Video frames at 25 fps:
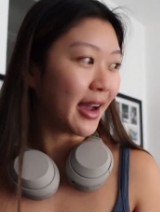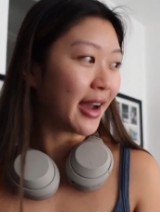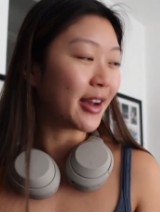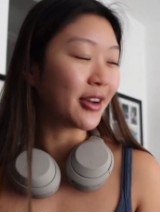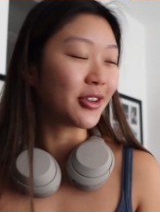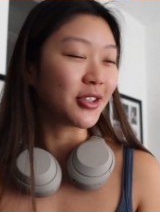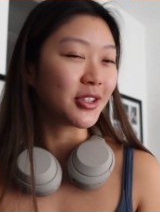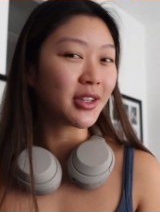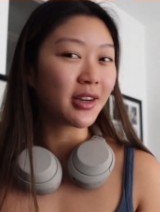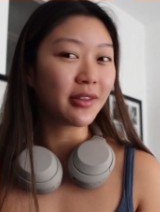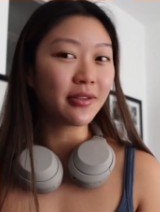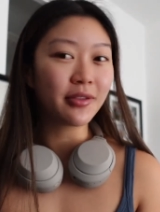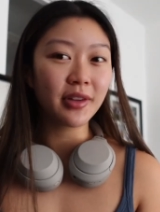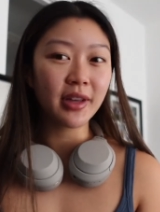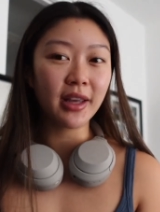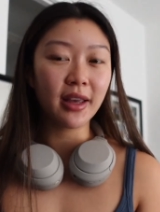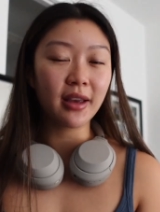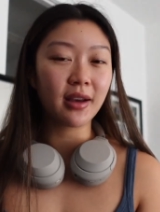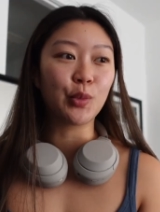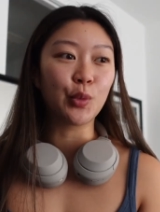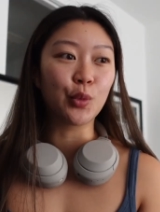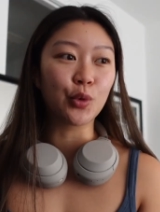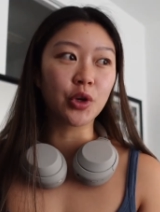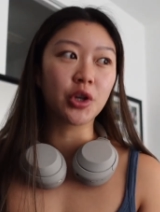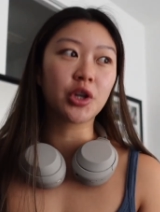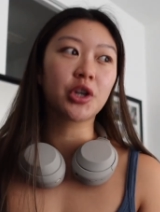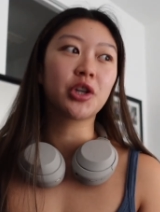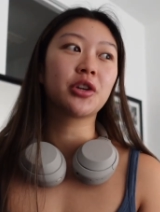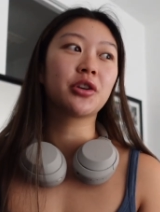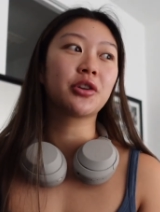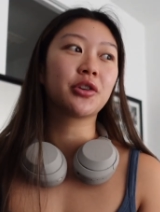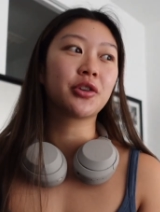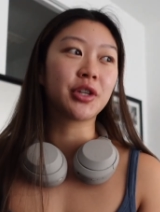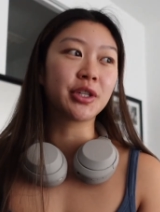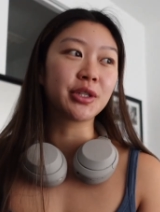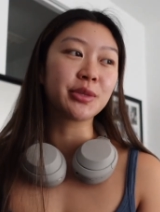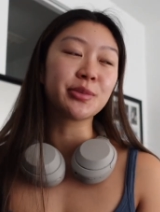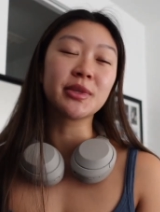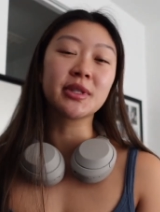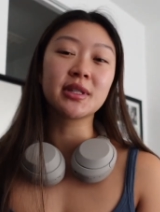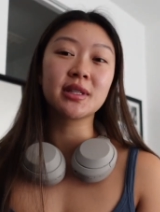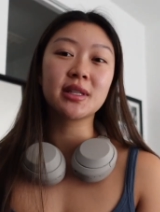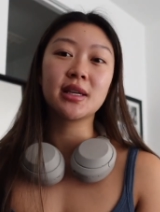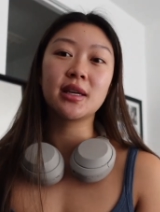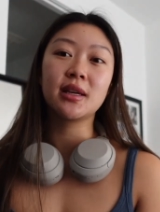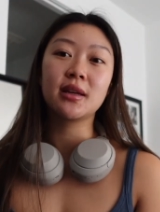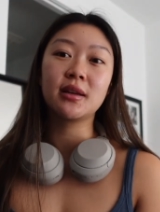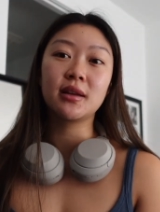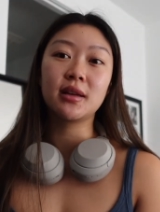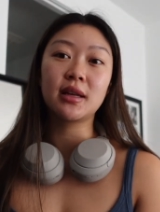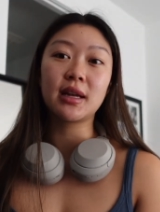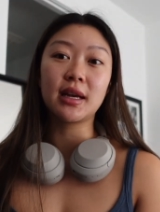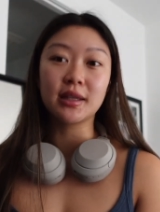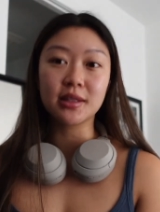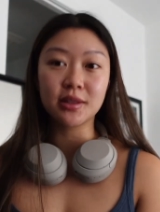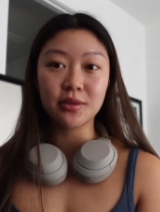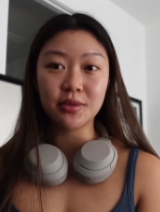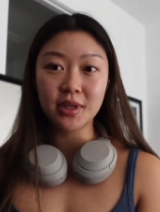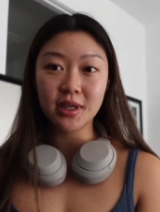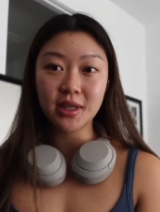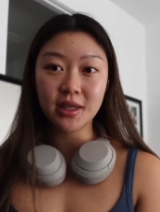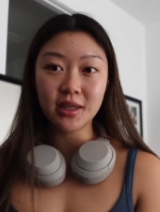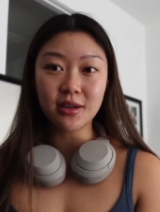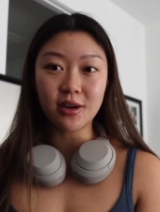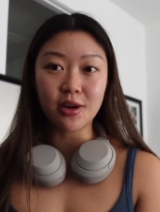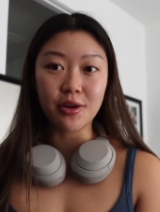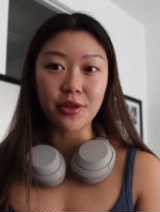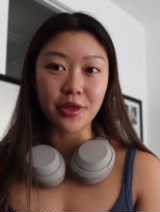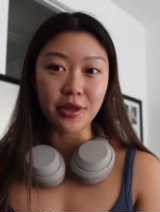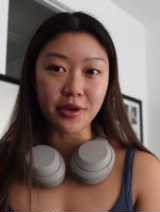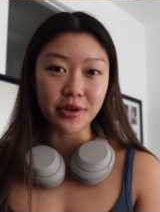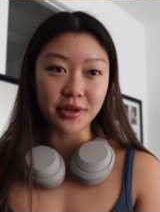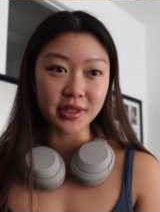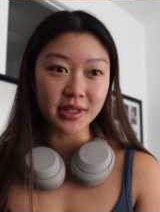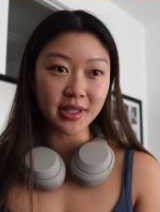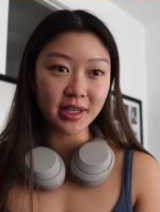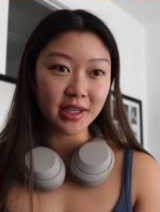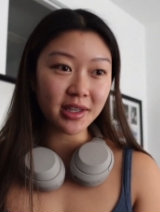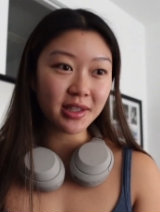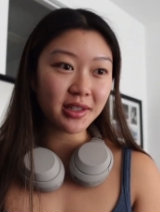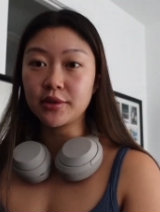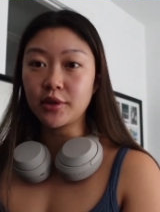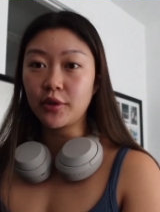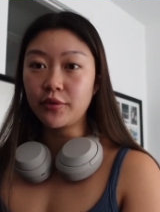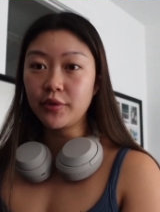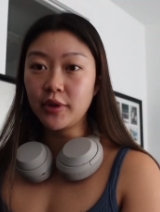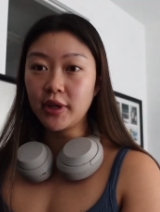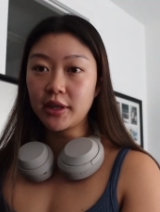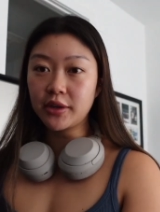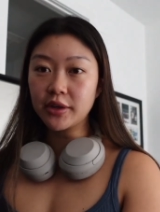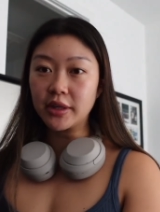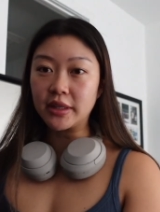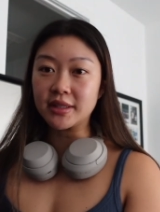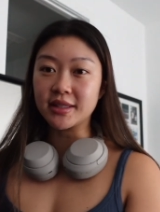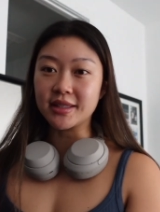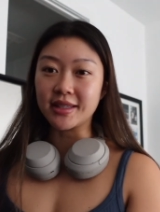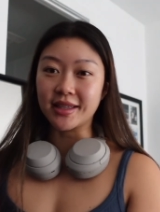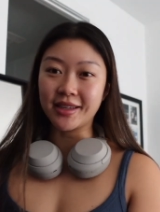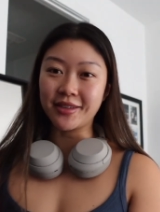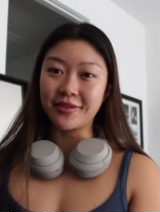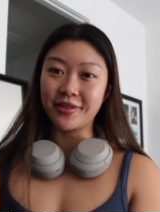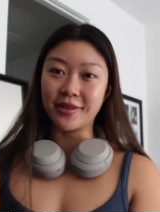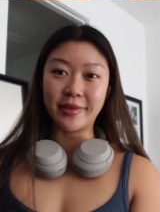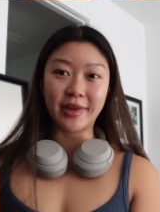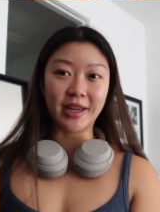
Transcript: I also have like a work Christmas thing next week on Thursday. Hopefully I don't get sick from